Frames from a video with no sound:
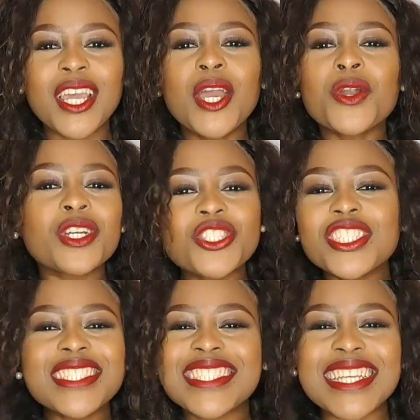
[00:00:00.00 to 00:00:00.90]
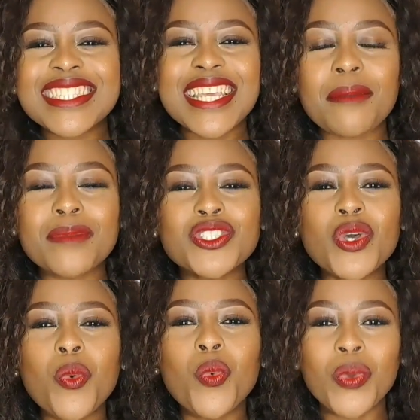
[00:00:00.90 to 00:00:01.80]
Christian dating can be so
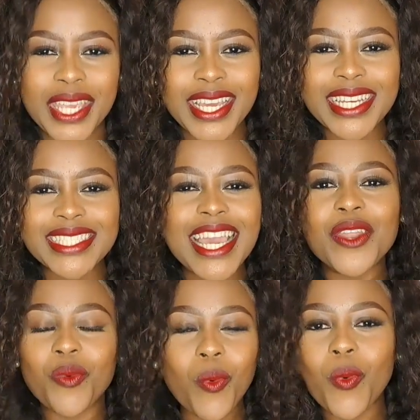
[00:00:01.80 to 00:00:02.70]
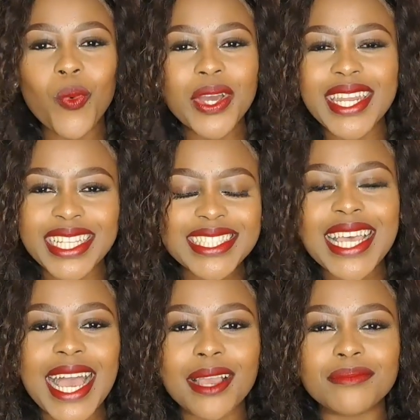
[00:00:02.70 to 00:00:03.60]
weird and awkward at
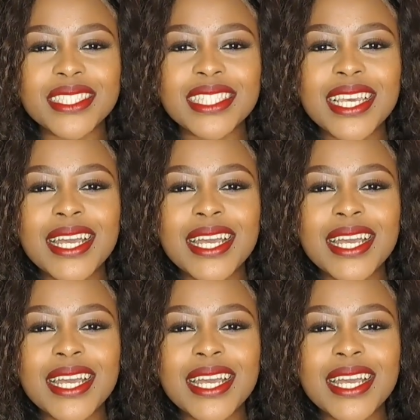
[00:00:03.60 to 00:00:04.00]
times.